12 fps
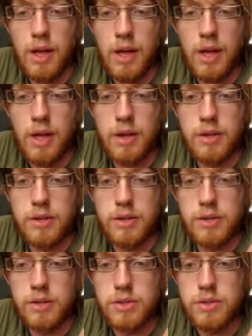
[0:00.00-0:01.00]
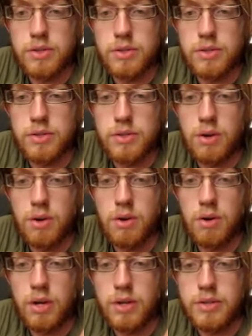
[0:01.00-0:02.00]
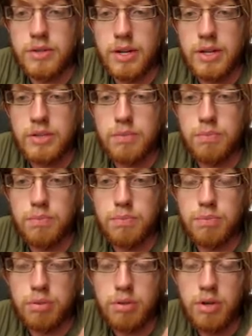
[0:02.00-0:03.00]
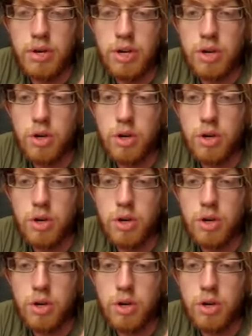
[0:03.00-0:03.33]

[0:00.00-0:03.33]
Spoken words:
and so it stays pretty